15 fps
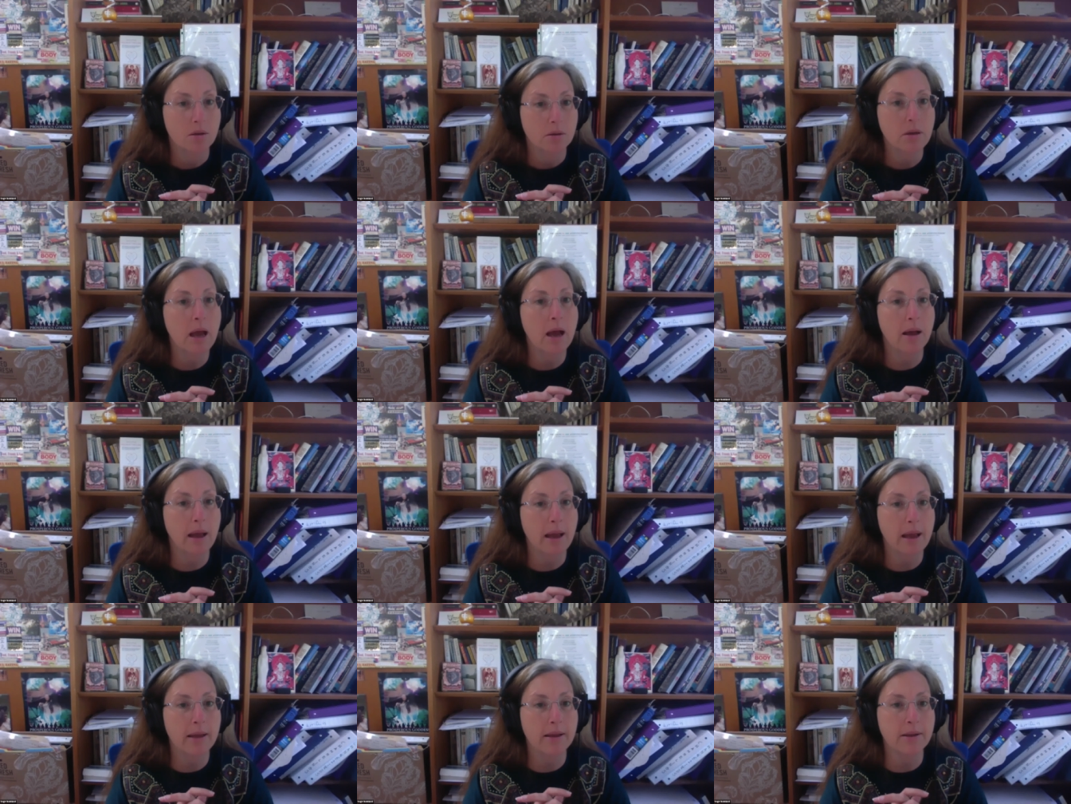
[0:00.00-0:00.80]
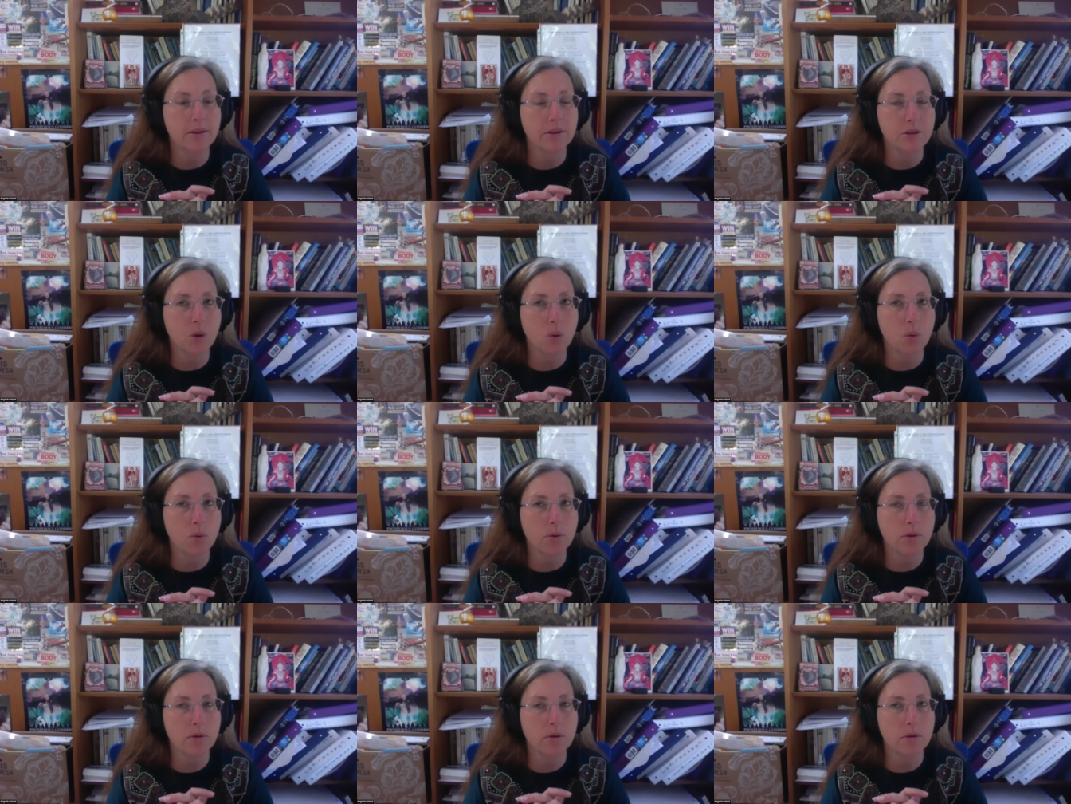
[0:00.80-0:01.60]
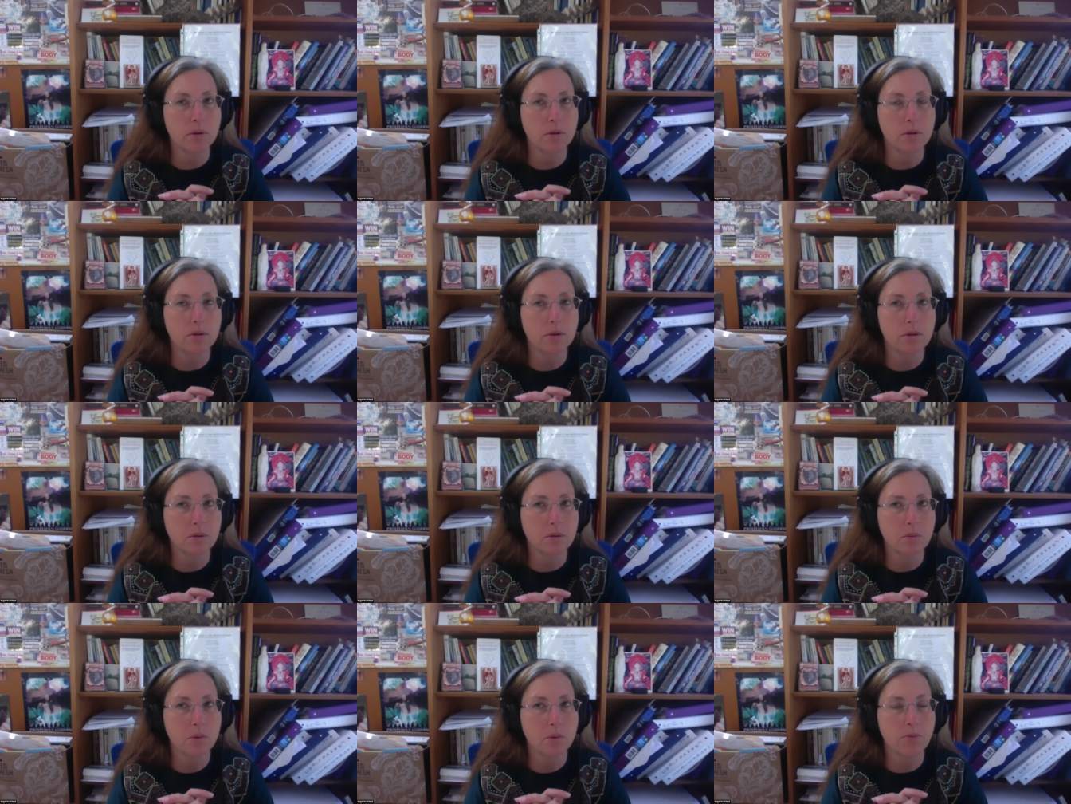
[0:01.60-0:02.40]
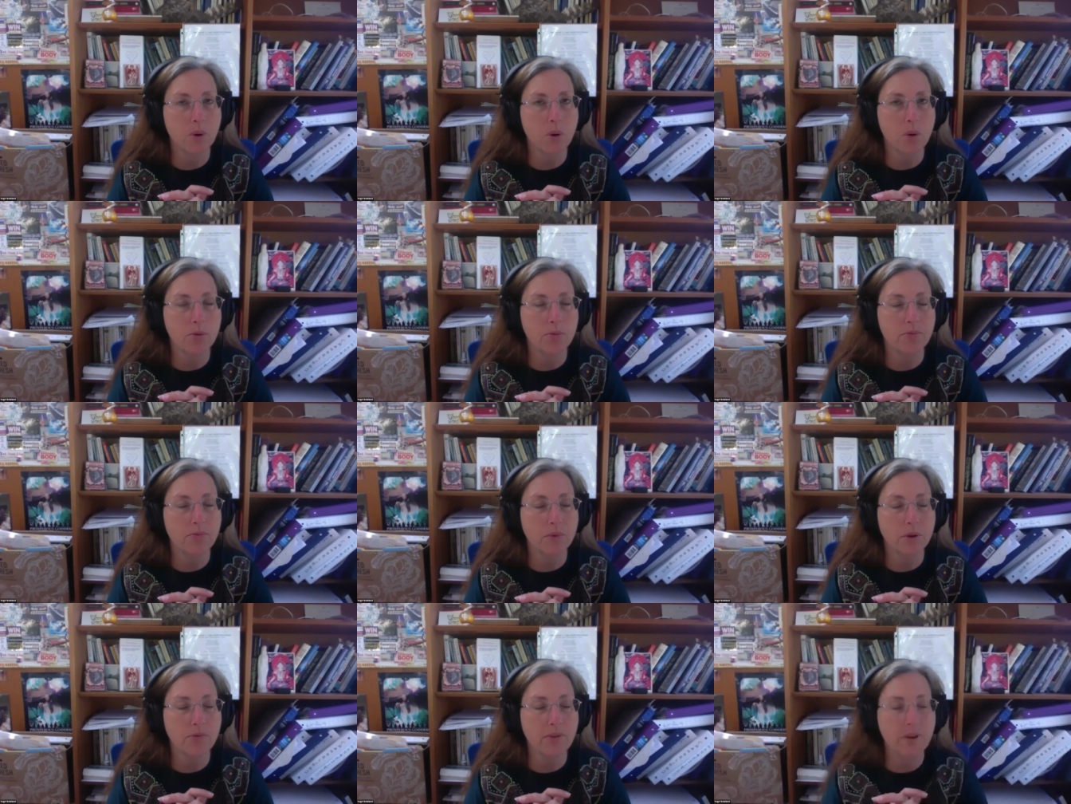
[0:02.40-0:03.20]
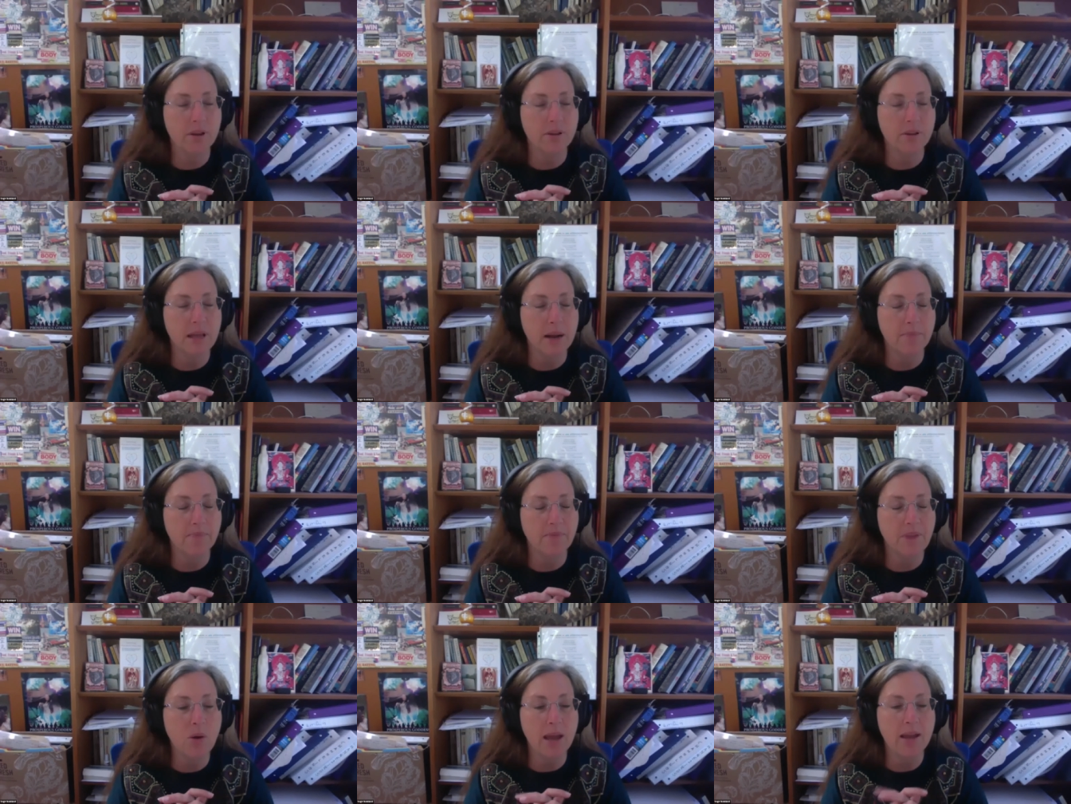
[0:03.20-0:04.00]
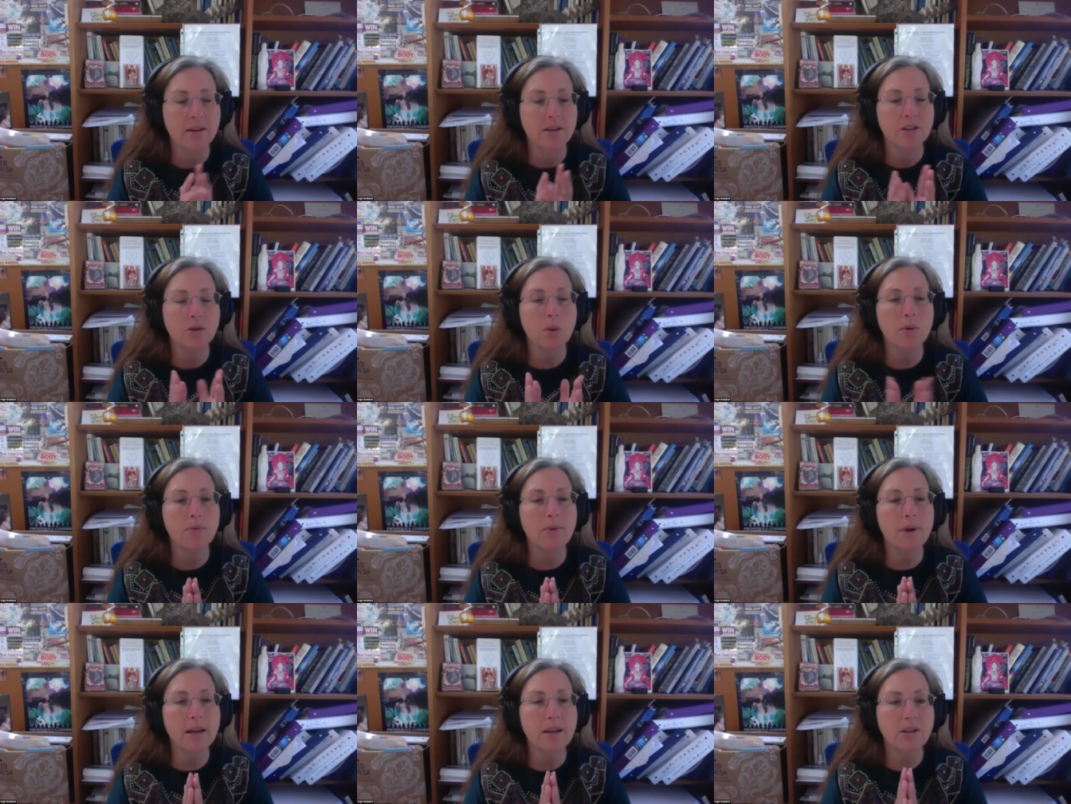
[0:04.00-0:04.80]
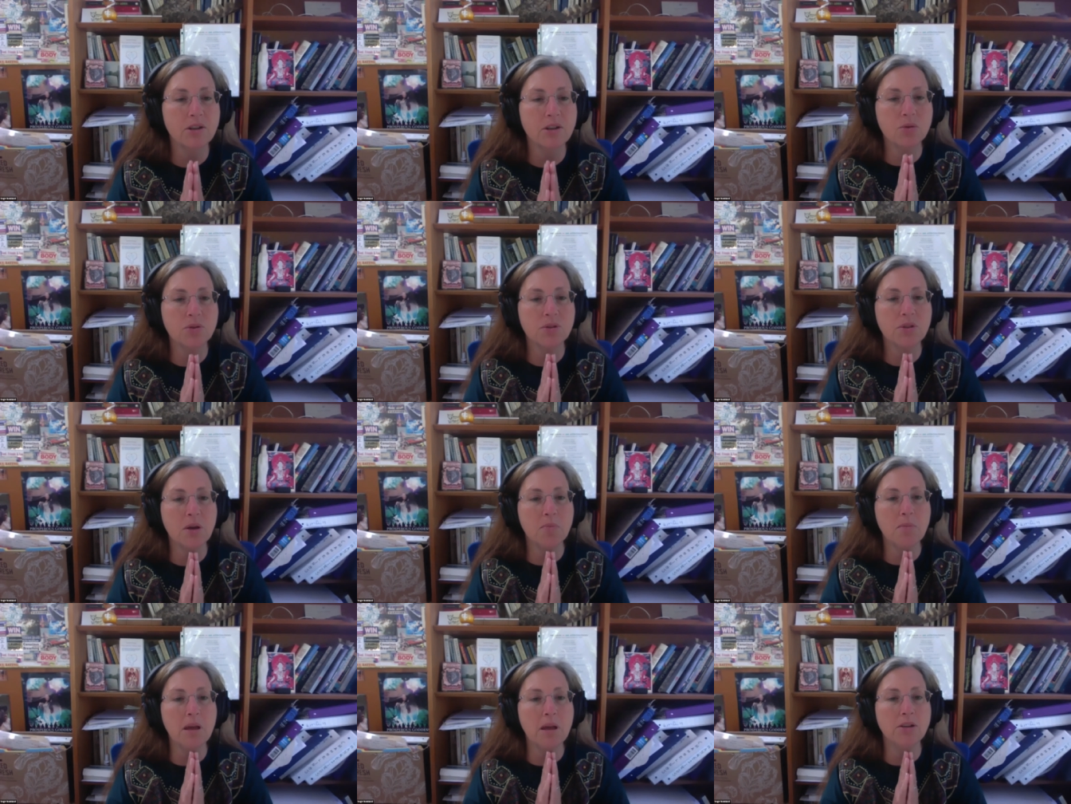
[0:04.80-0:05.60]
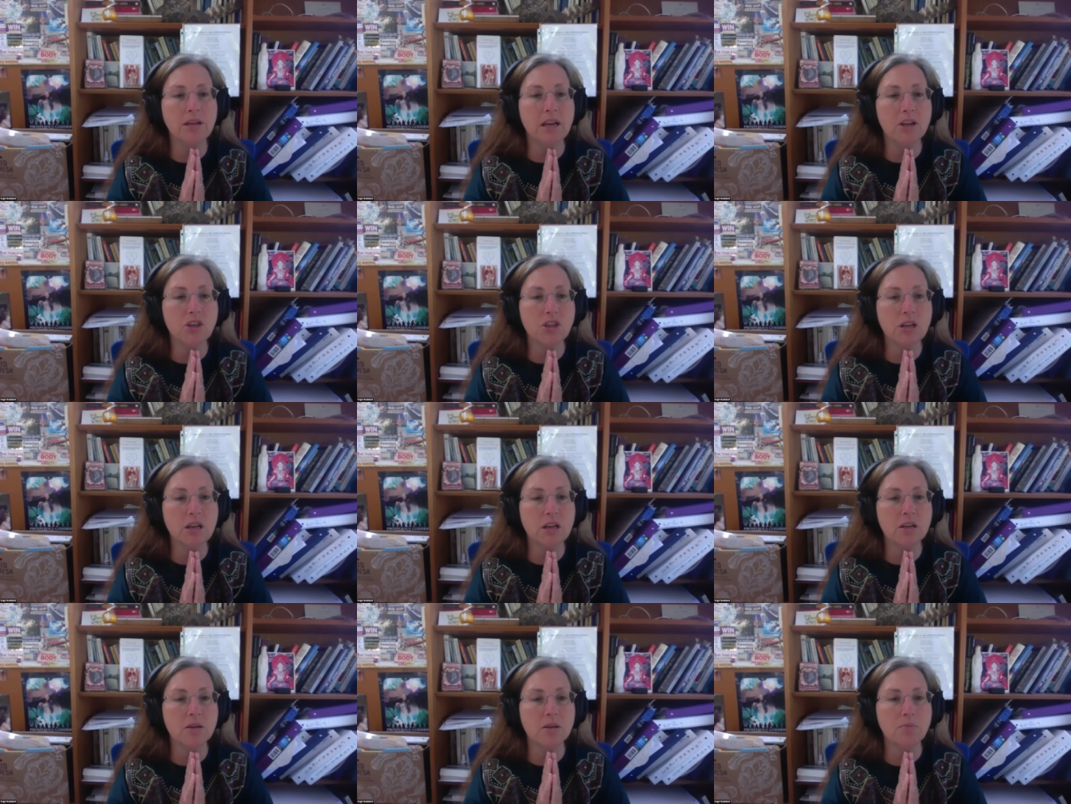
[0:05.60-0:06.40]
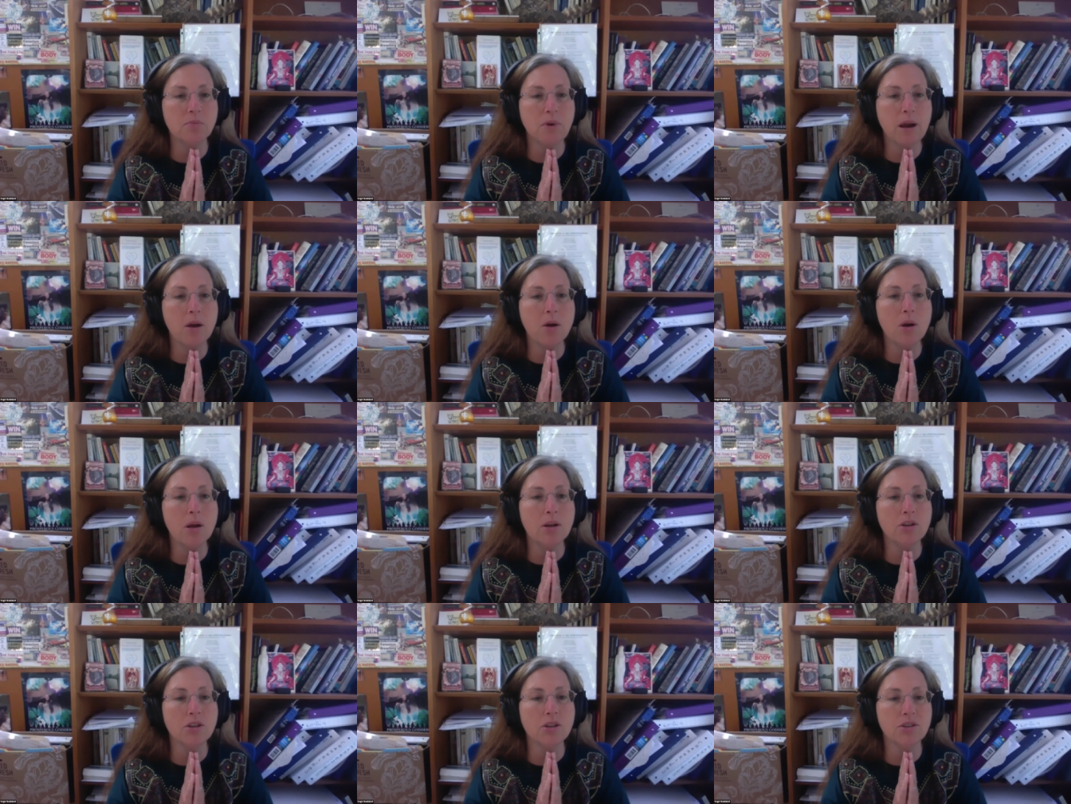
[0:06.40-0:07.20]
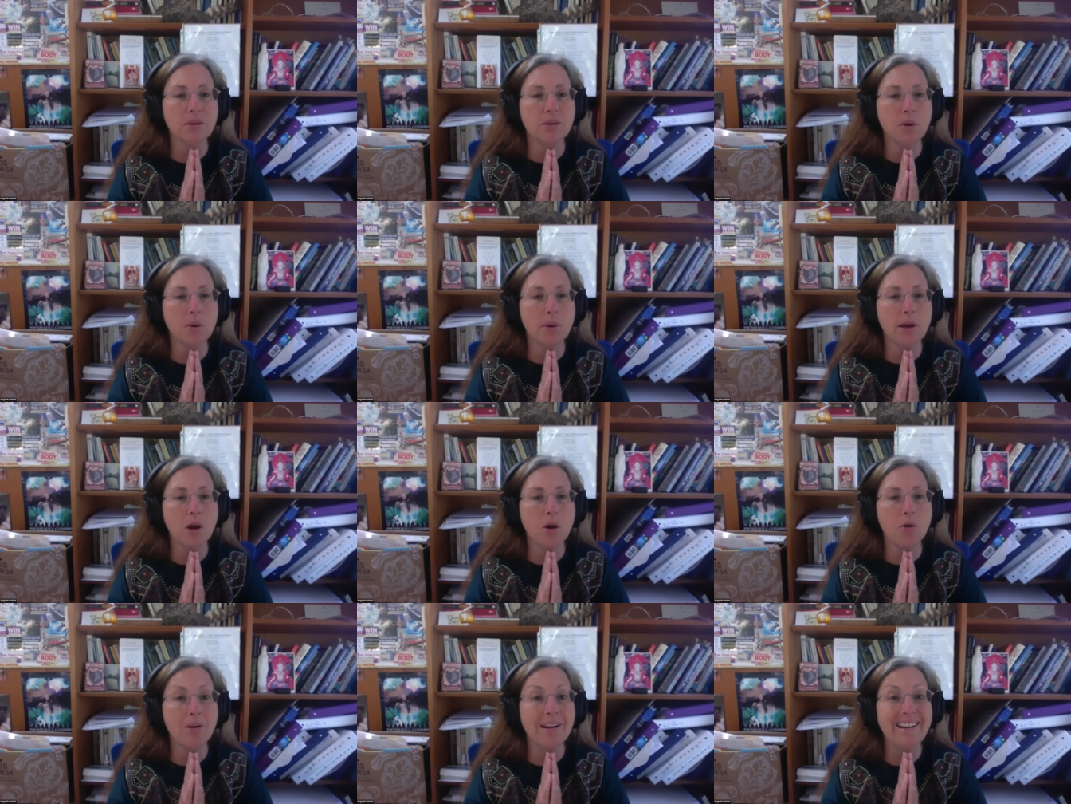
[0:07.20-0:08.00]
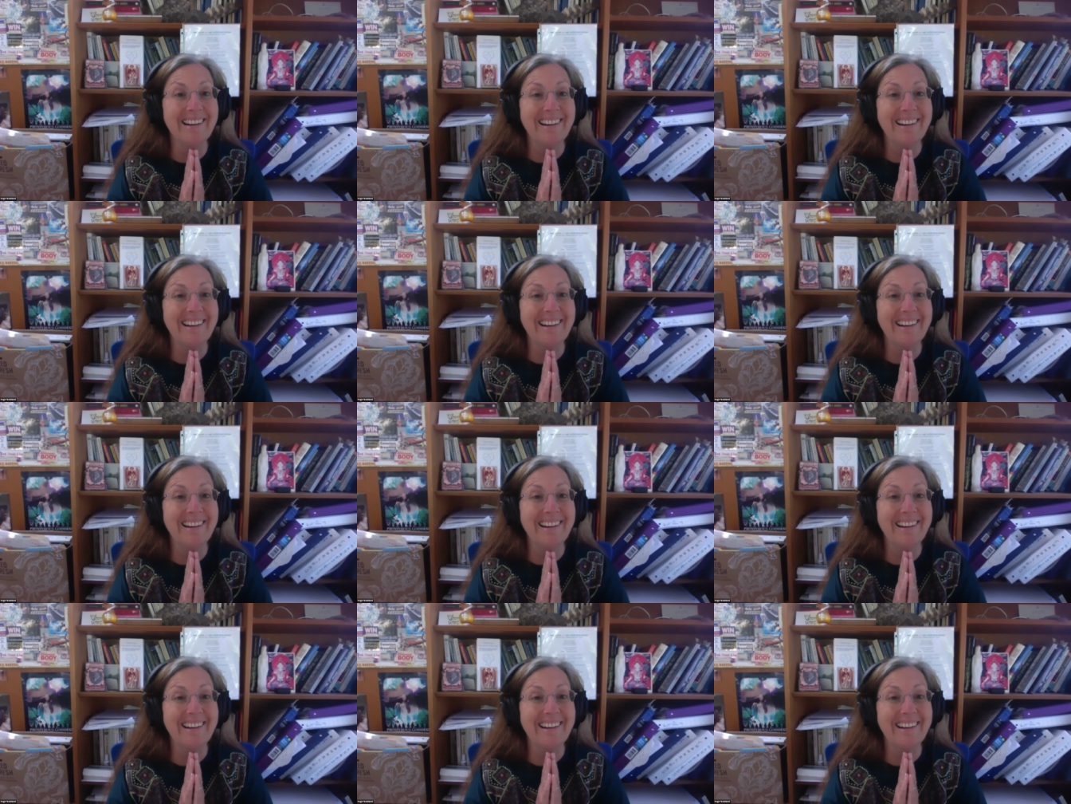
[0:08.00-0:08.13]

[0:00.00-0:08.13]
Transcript: Yeah. And so we'll feel into that. Okay. So we're ready to do some meditation and prayer and just see where we go.